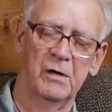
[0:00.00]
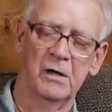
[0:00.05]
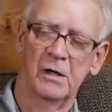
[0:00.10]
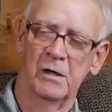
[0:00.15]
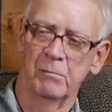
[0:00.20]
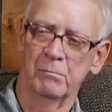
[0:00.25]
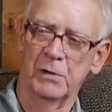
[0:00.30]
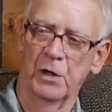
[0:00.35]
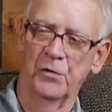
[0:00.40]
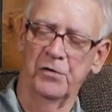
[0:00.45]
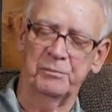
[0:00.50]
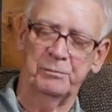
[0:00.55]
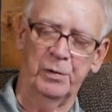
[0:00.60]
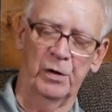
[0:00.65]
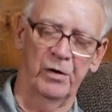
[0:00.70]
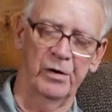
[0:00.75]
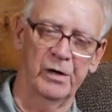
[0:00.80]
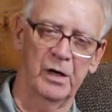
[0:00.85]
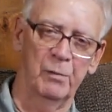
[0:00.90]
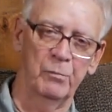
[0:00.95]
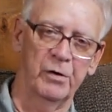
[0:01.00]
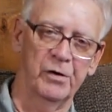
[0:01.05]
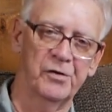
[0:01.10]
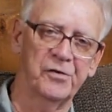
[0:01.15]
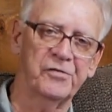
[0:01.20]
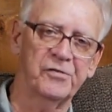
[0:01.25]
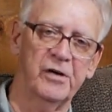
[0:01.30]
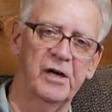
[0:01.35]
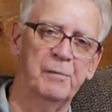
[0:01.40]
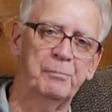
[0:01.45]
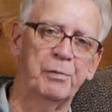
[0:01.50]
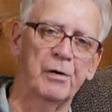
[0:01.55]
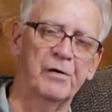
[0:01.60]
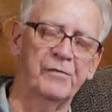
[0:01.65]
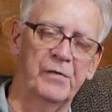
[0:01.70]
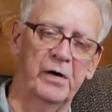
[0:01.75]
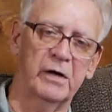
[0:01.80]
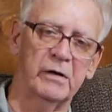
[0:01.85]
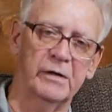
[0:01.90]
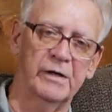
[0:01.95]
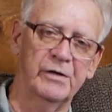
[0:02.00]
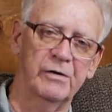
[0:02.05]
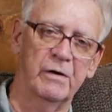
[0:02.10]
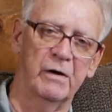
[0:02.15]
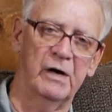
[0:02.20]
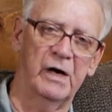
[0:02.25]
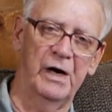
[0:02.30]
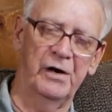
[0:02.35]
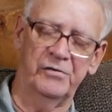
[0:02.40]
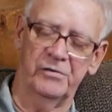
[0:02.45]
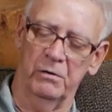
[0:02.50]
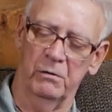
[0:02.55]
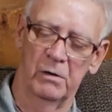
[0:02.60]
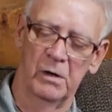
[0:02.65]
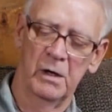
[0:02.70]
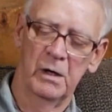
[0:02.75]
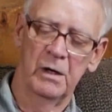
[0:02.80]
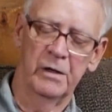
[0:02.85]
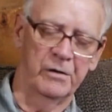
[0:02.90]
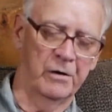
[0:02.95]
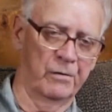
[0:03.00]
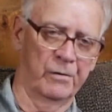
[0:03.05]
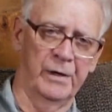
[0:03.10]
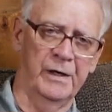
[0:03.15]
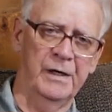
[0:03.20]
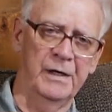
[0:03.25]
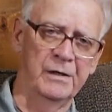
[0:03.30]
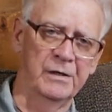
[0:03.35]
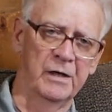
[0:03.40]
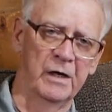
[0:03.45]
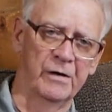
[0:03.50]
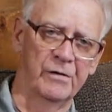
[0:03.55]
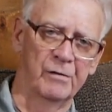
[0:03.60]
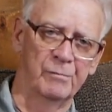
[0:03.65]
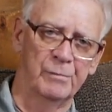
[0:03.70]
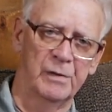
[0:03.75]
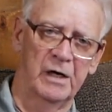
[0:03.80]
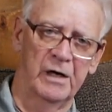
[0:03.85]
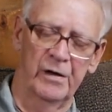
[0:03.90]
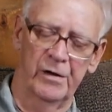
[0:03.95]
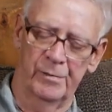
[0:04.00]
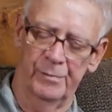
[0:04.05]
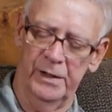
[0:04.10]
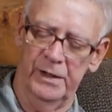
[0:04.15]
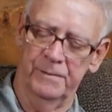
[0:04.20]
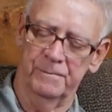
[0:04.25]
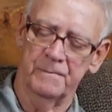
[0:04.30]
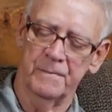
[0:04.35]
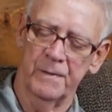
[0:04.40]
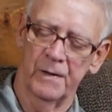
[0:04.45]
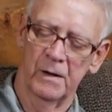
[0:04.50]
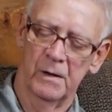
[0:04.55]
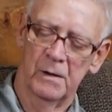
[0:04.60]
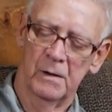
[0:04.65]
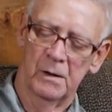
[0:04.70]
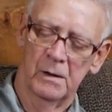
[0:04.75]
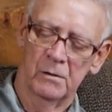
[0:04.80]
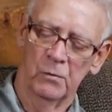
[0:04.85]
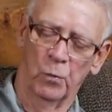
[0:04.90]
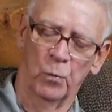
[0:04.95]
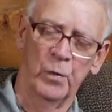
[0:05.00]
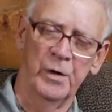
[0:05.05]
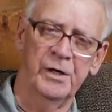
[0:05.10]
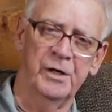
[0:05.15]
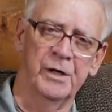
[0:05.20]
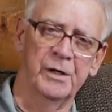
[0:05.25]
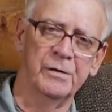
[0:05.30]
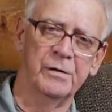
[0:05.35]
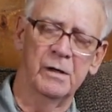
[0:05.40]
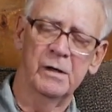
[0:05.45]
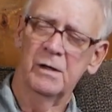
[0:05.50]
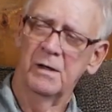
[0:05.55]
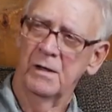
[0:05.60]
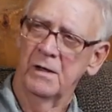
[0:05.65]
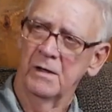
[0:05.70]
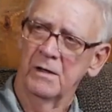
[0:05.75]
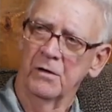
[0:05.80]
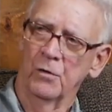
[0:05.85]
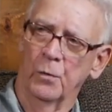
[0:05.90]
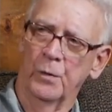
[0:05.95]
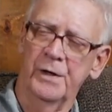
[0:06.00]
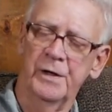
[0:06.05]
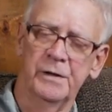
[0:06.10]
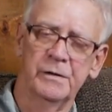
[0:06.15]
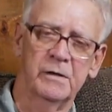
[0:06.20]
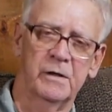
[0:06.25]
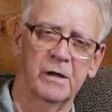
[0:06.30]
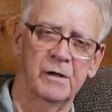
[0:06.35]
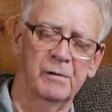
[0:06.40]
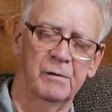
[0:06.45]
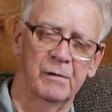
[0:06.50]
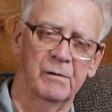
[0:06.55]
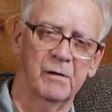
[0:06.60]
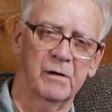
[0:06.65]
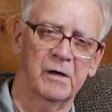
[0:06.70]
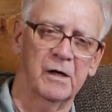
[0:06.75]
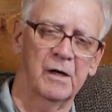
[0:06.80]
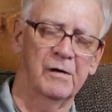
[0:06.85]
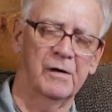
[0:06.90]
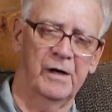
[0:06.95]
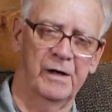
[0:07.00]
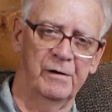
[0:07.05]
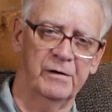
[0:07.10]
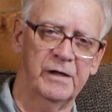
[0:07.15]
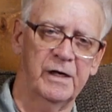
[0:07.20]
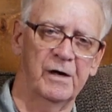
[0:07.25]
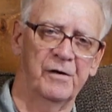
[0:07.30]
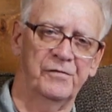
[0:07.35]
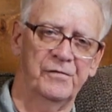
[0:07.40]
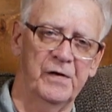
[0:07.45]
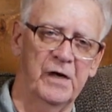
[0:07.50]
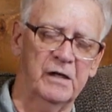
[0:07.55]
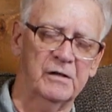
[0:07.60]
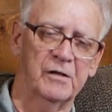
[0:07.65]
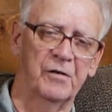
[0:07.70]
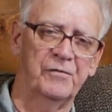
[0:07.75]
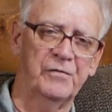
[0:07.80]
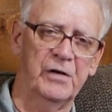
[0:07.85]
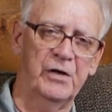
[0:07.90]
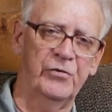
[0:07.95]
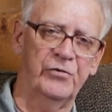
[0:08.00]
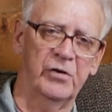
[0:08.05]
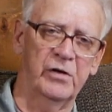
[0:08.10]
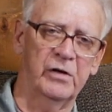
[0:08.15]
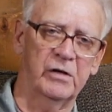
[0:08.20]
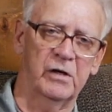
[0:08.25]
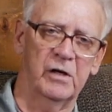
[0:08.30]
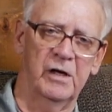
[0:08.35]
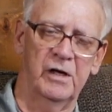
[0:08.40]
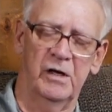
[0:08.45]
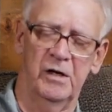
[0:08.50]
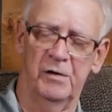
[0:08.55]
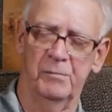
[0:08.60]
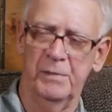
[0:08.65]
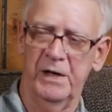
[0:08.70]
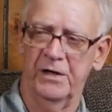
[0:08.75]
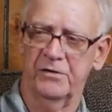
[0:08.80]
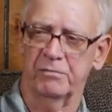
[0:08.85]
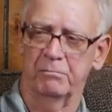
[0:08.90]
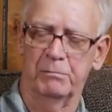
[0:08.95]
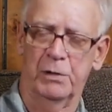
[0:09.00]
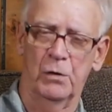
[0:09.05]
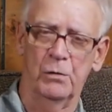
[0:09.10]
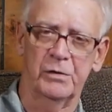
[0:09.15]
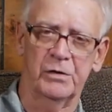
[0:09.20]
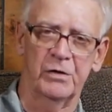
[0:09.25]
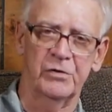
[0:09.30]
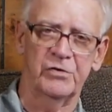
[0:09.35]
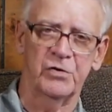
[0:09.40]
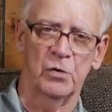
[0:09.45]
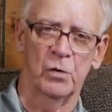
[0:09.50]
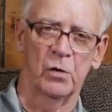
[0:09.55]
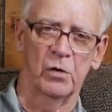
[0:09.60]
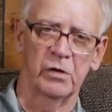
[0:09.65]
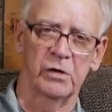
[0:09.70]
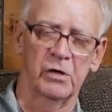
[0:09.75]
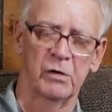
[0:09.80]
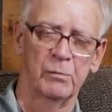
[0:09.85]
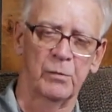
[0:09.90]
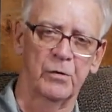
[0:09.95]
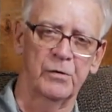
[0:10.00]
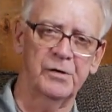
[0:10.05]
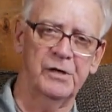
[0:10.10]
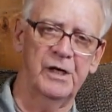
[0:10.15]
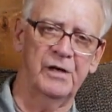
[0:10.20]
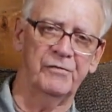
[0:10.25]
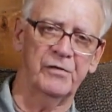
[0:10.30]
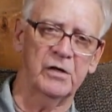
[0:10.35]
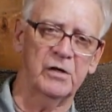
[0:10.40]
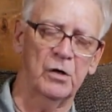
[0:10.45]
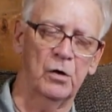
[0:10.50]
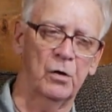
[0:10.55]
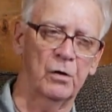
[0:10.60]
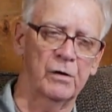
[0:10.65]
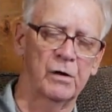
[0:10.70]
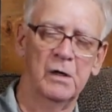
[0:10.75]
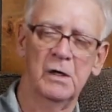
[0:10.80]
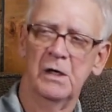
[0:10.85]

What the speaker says: most part, I'm going to stay perfectly dry. So the rain doesn't bother me. The wind can affect the fishing. It makes boat control a little more difficult.